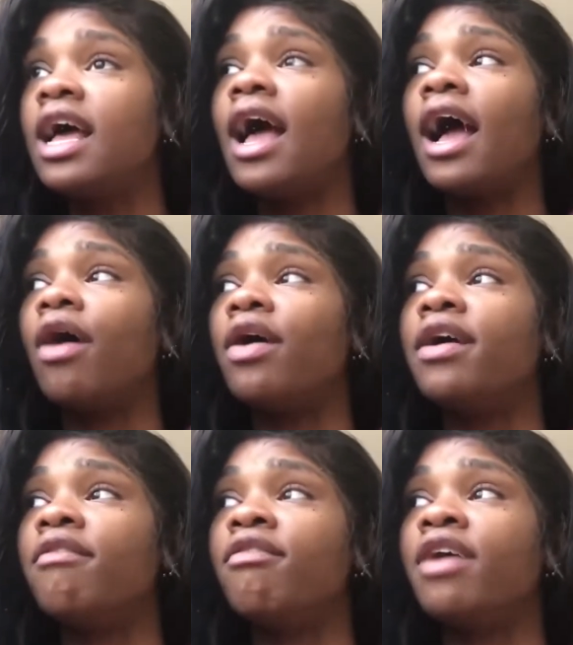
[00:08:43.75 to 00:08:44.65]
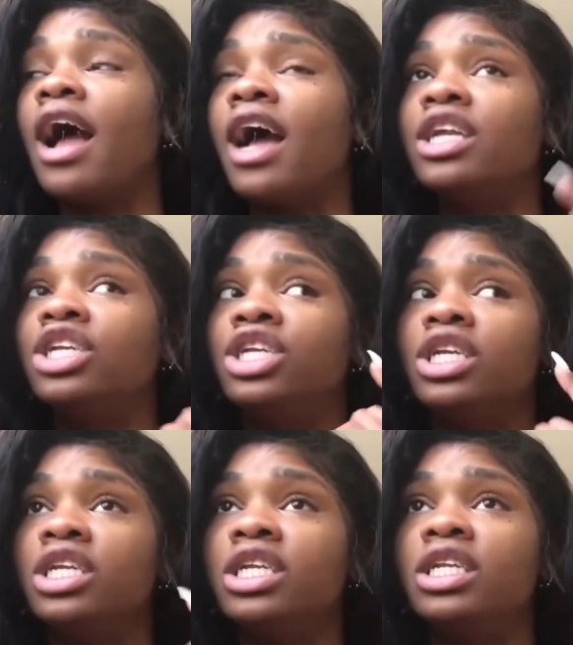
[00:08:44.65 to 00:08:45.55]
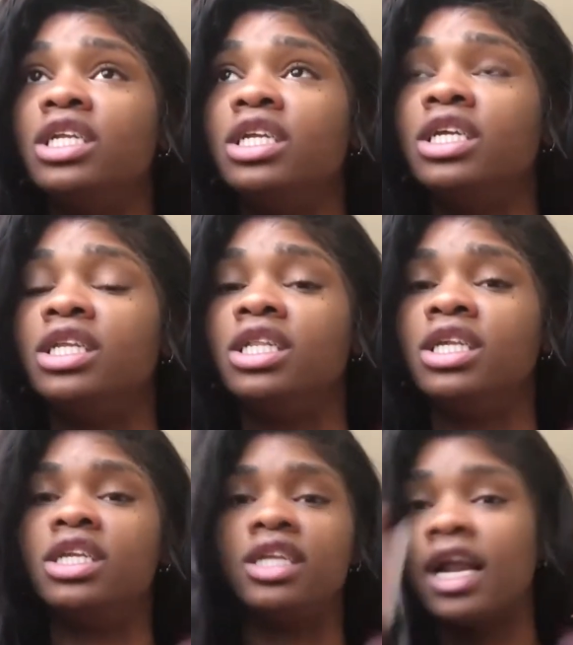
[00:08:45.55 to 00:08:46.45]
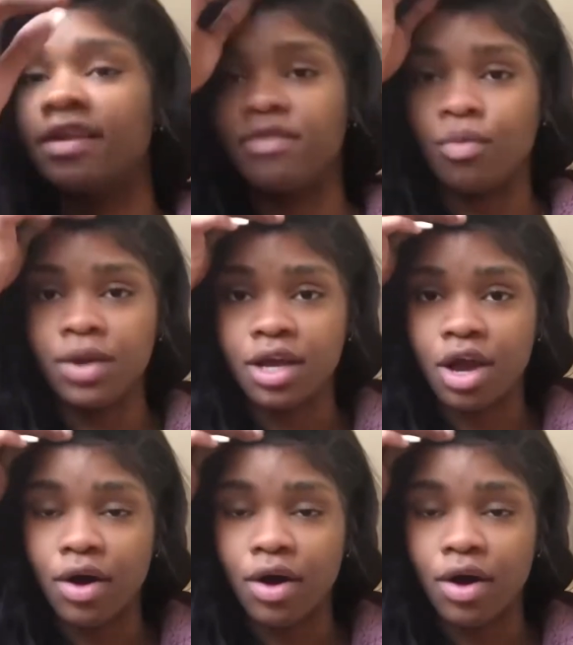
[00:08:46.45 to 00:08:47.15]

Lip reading: However, I just did this not even a week ago.